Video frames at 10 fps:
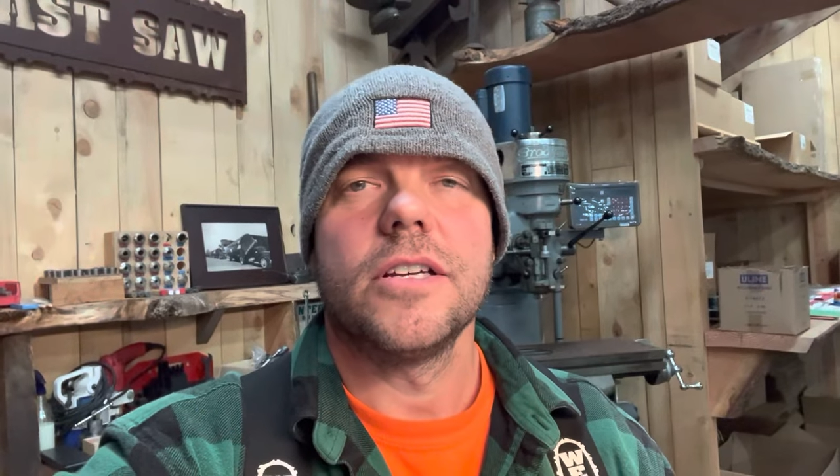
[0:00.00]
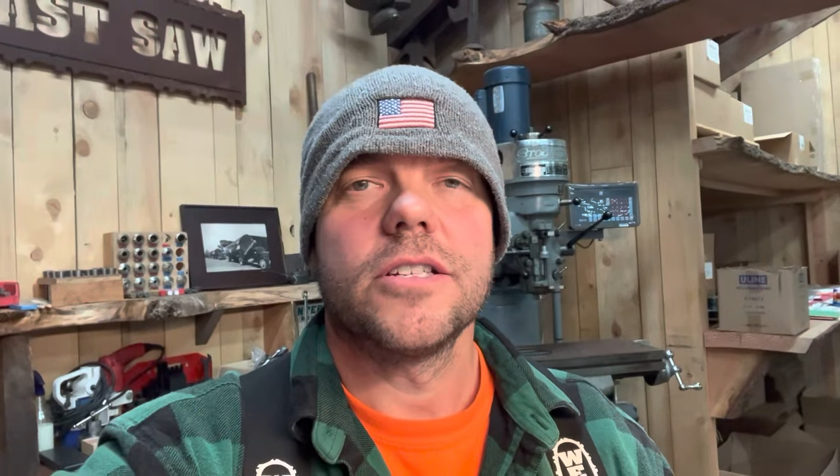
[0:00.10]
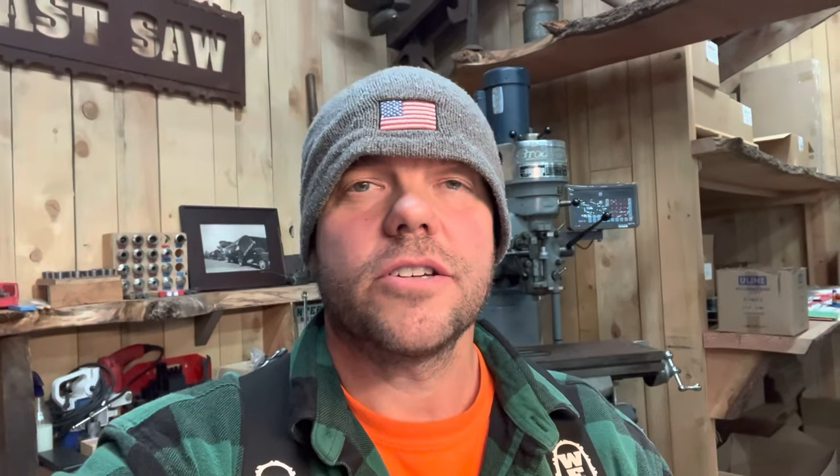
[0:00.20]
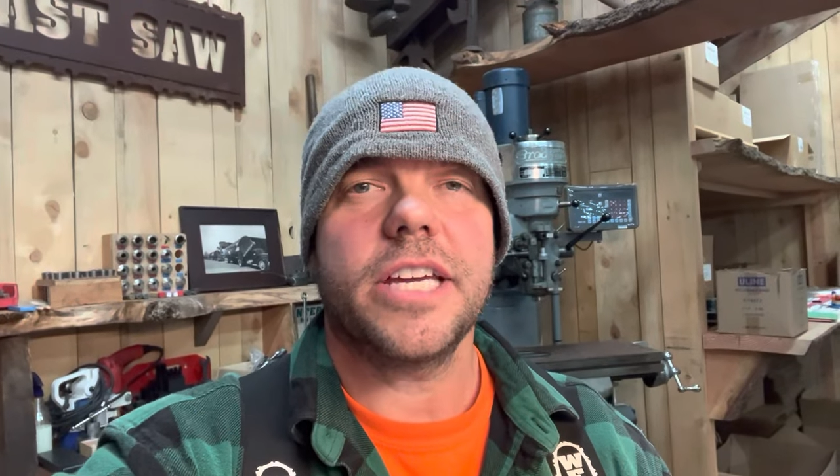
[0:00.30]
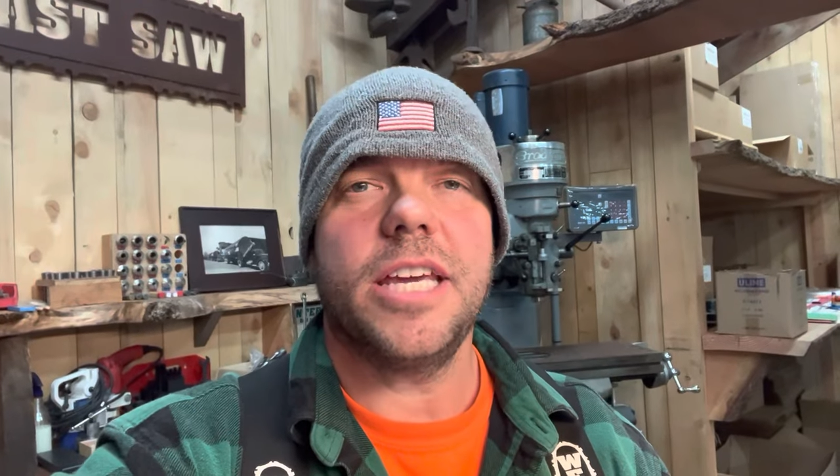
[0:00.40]

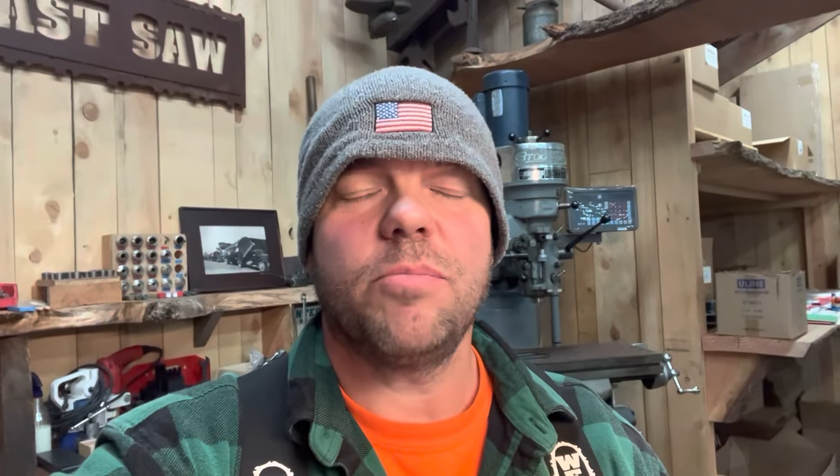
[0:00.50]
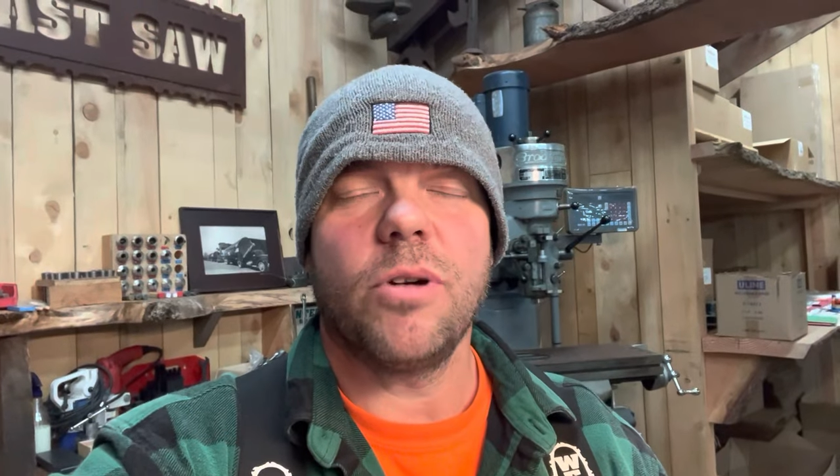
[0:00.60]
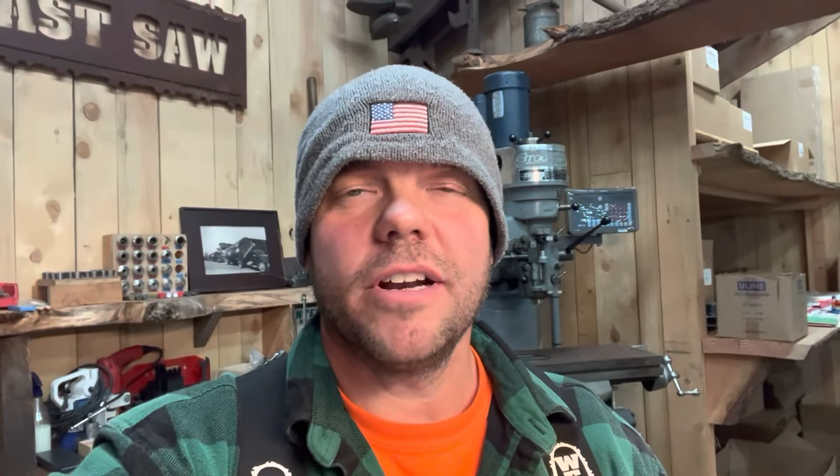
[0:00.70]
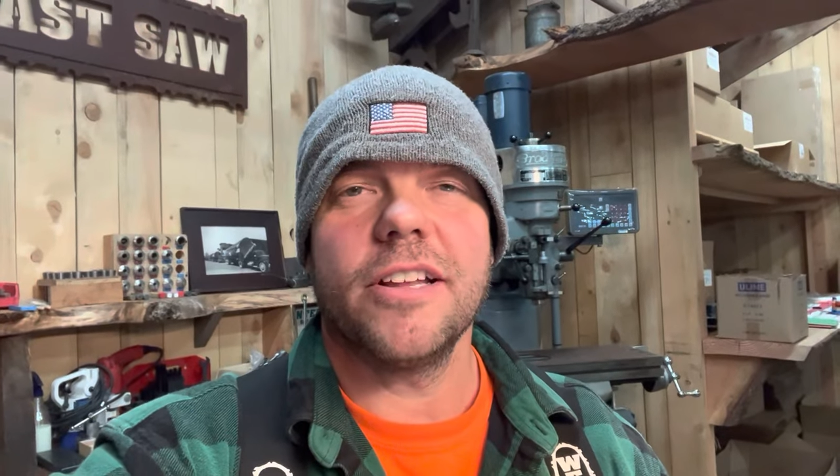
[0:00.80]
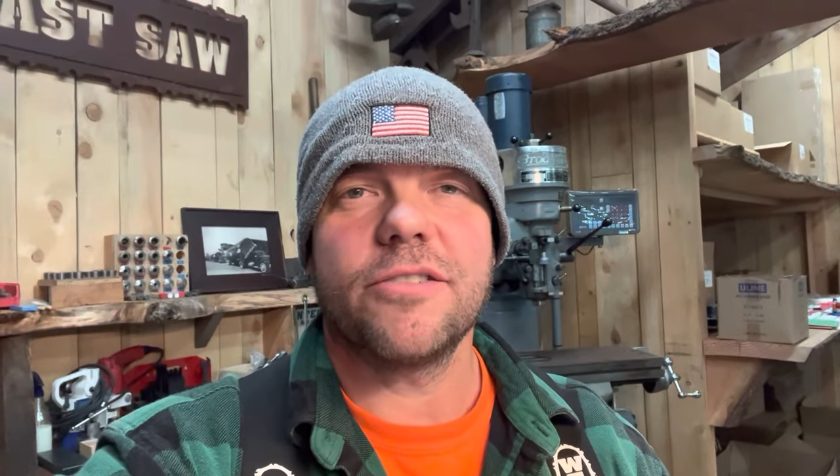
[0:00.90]
so I keep
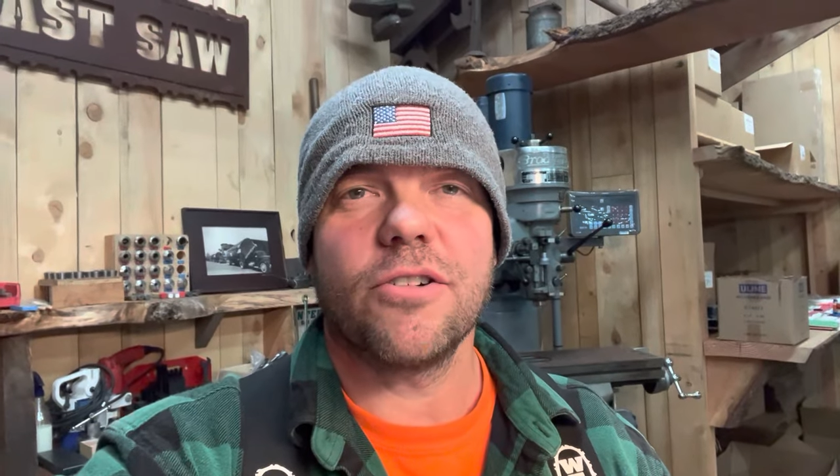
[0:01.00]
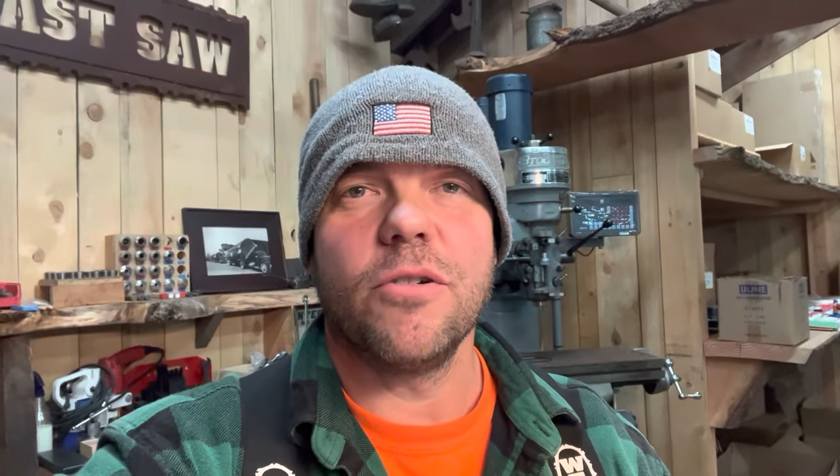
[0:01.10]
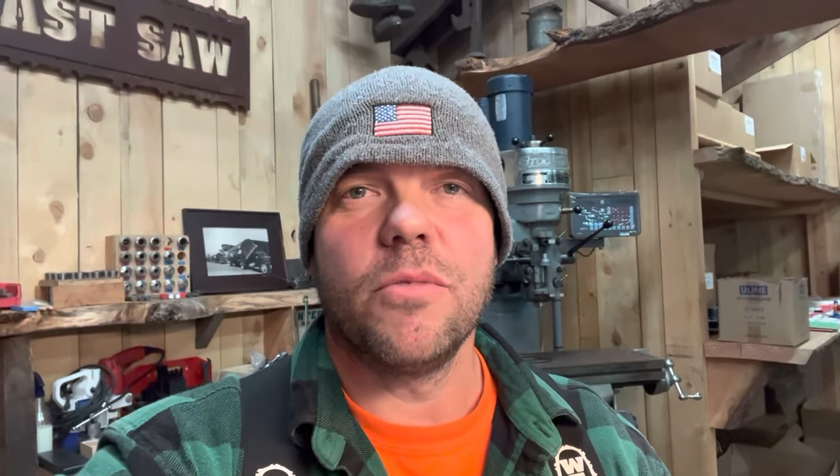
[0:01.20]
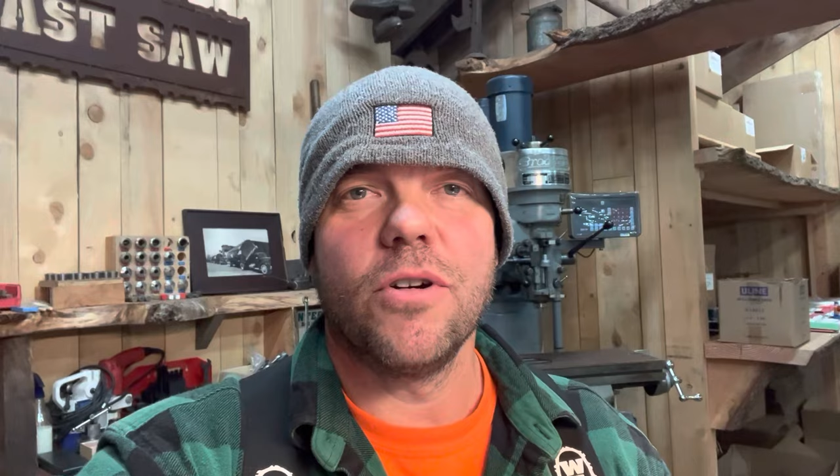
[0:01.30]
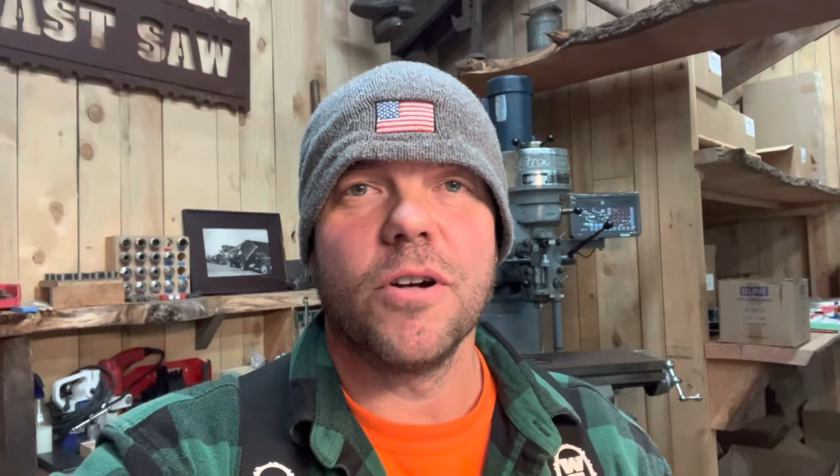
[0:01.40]
wanting to
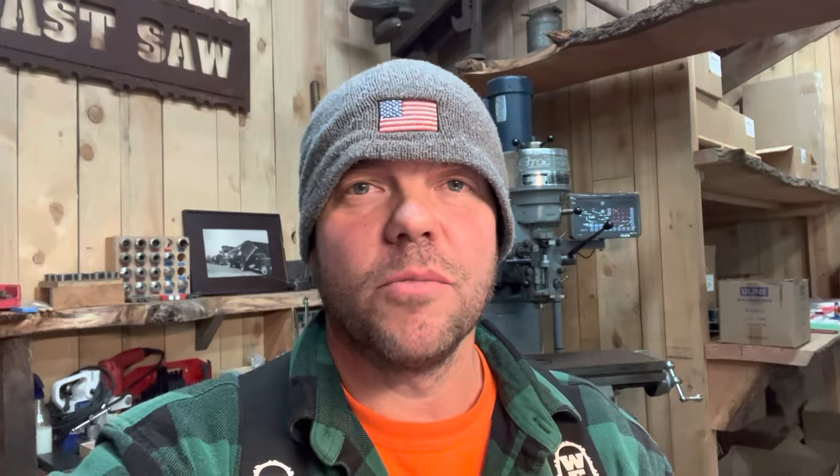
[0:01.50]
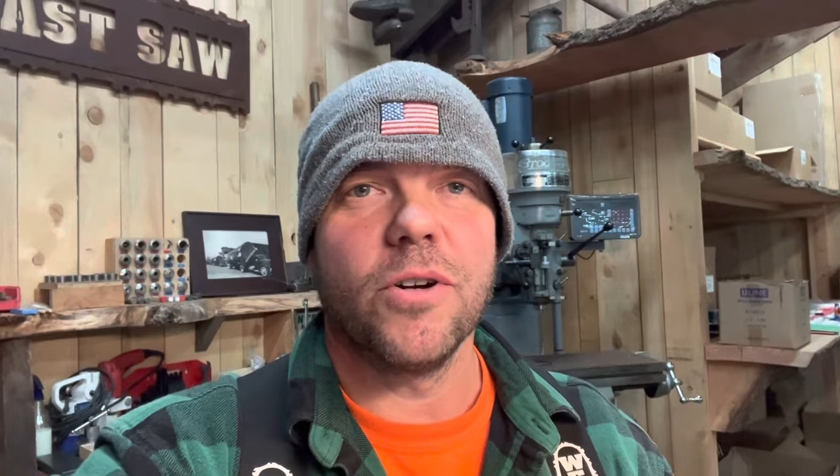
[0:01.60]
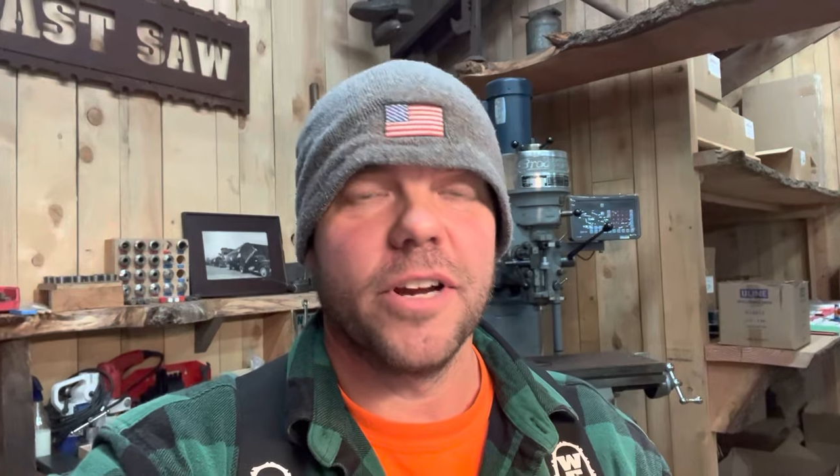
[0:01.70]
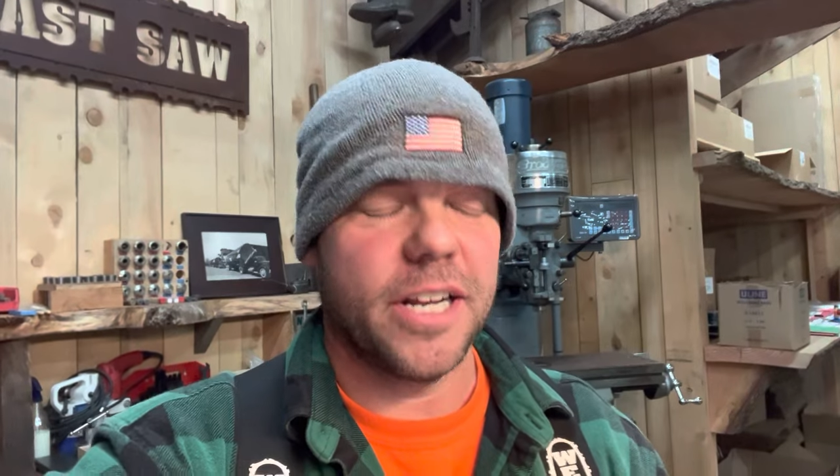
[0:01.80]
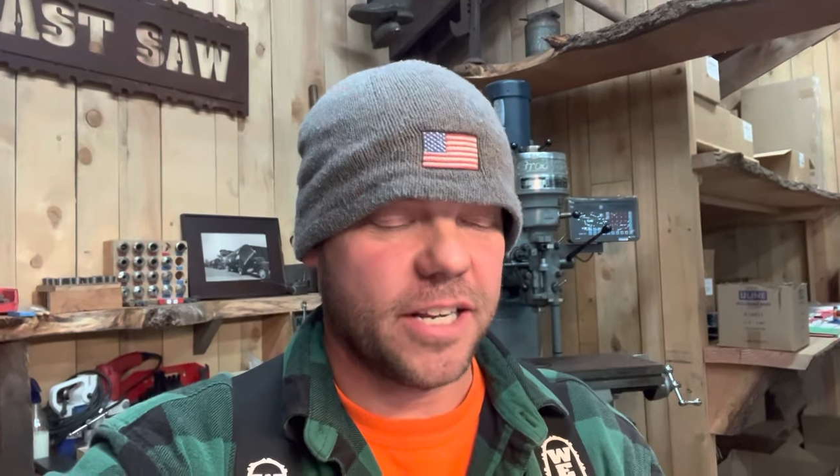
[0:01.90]
throw more and
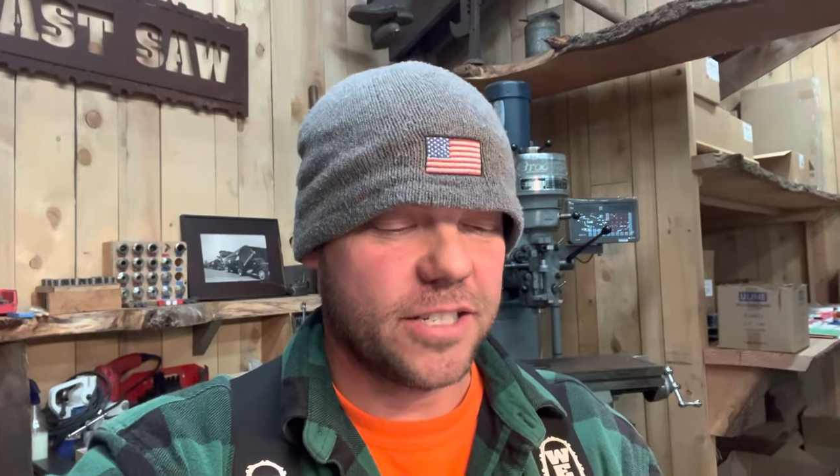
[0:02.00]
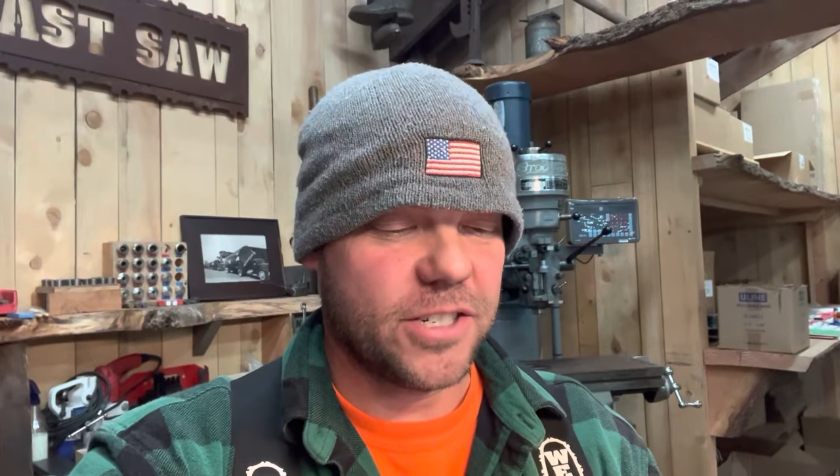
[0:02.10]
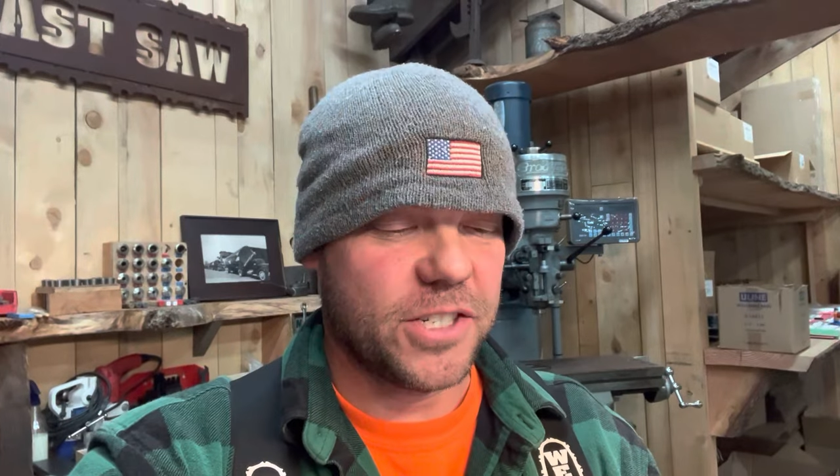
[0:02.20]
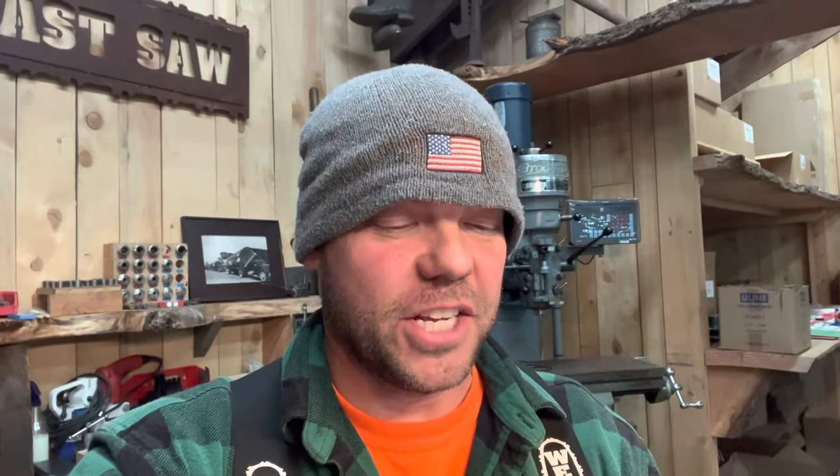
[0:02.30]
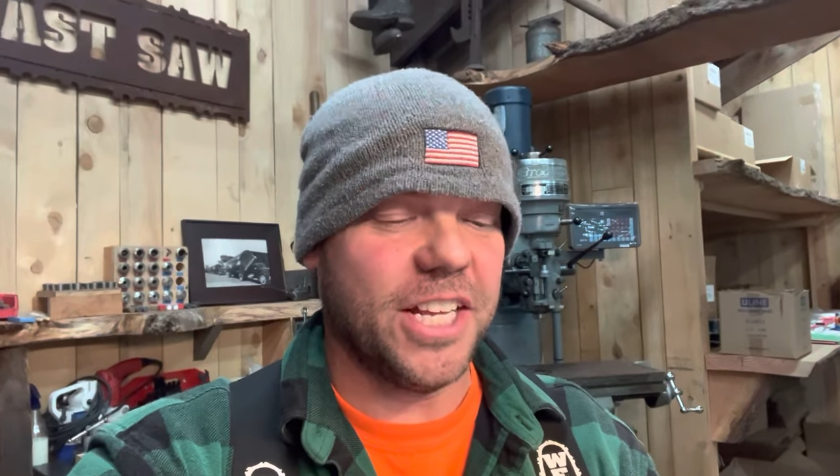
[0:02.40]
more in because there's